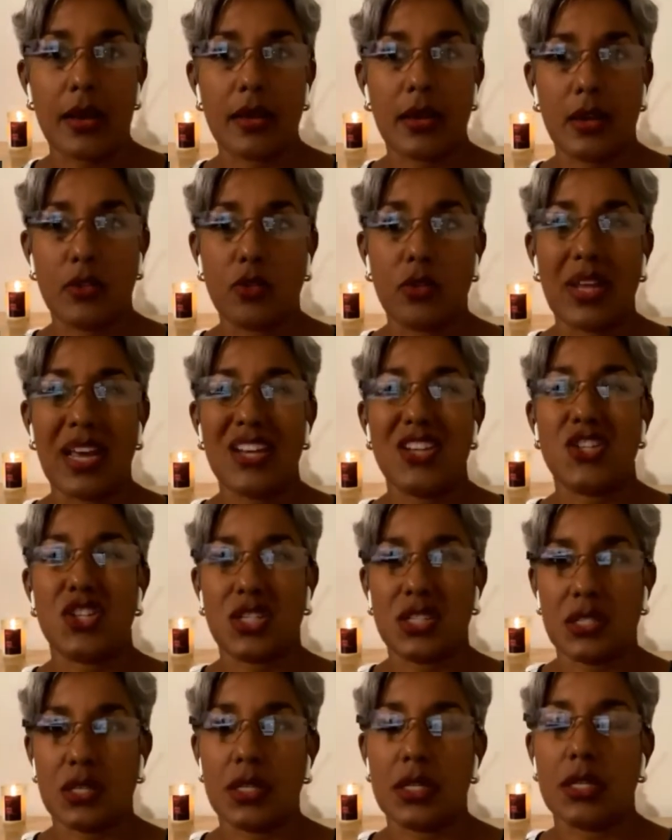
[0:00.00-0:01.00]
that year. So that
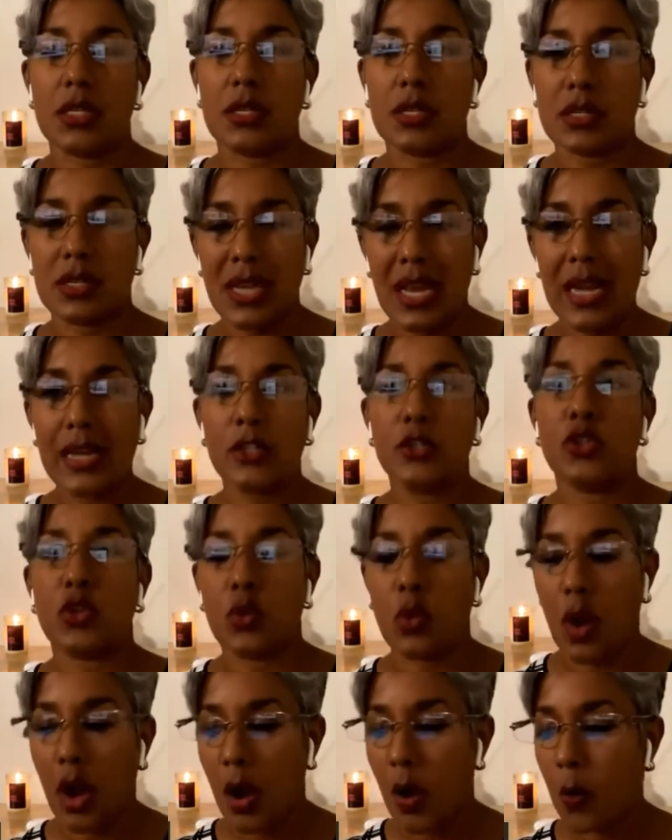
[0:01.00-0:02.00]
just tells
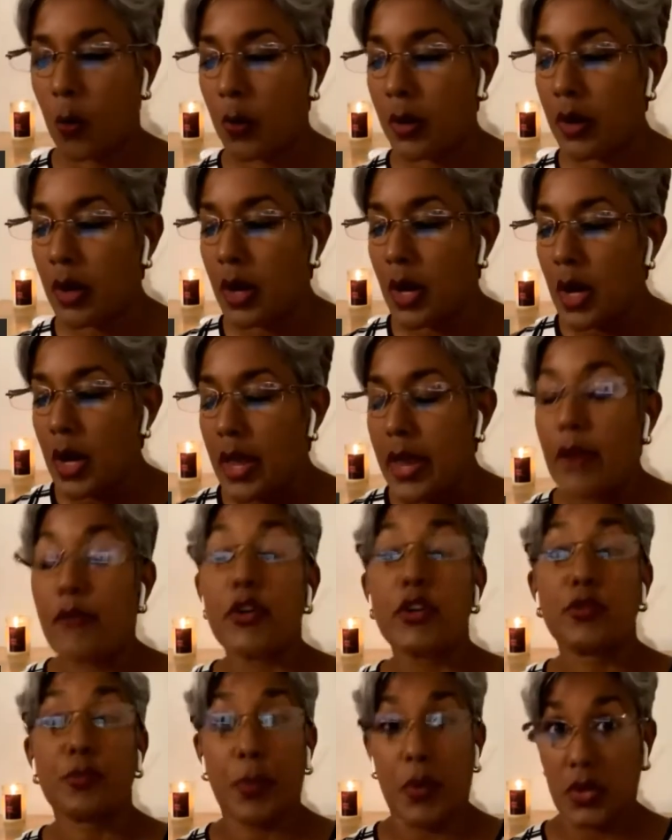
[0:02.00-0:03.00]
you how
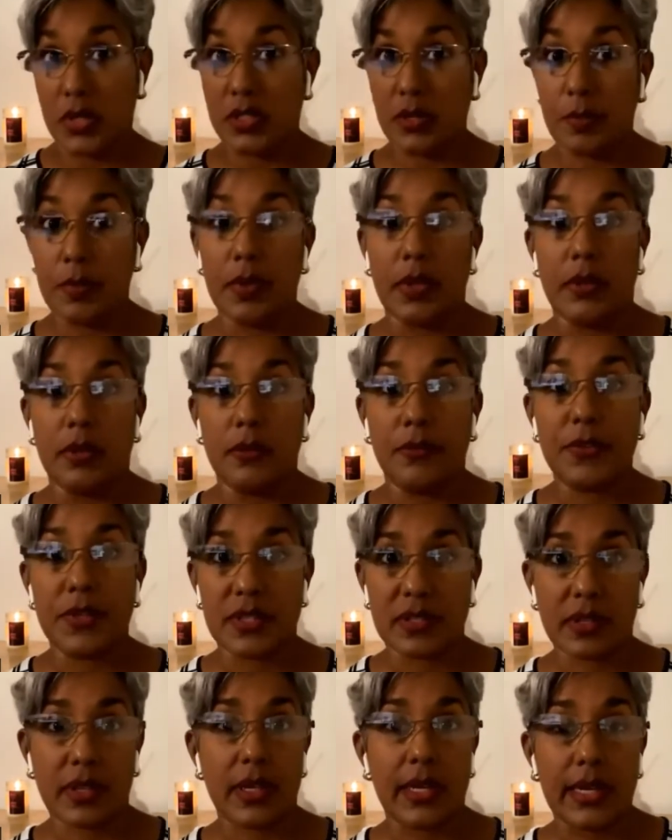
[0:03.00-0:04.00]
irresponsible
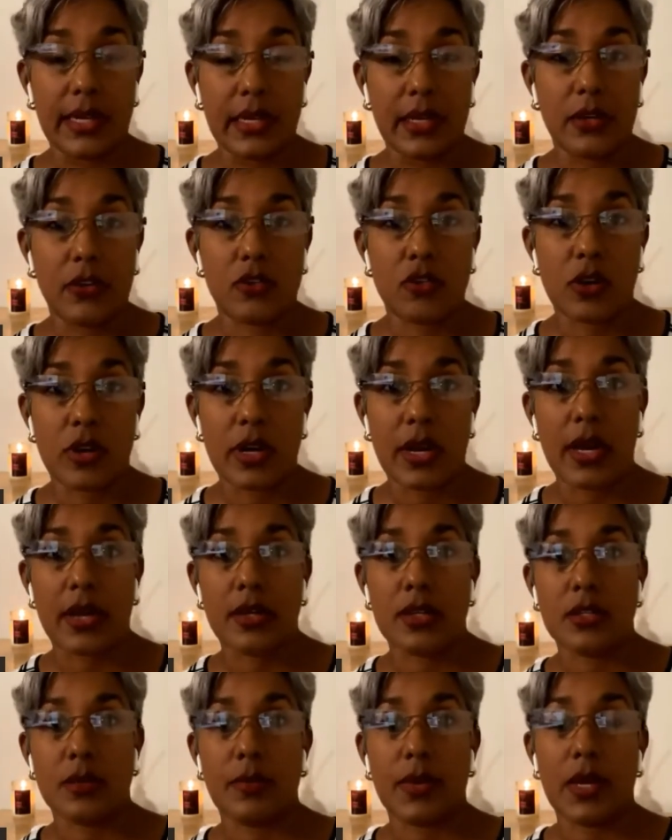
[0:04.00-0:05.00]
fiscally
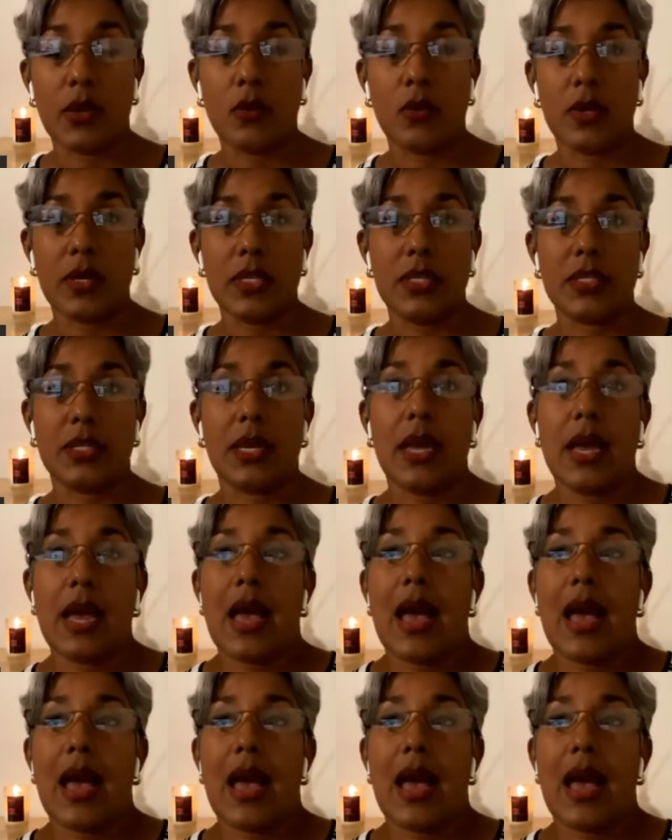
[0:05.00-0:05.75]
Trinidad and Tobago is.